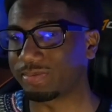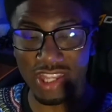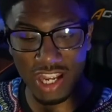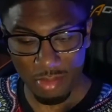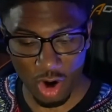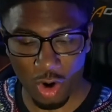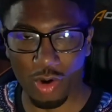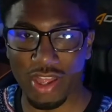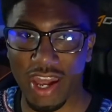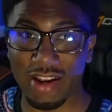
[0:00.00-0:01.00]
Think about all
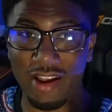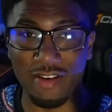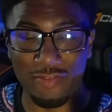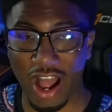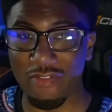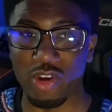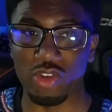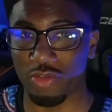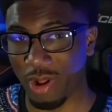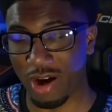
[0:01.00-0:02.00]
that 5 years
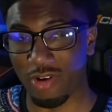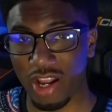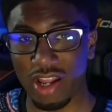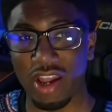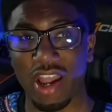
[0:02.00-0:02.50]
from now, right?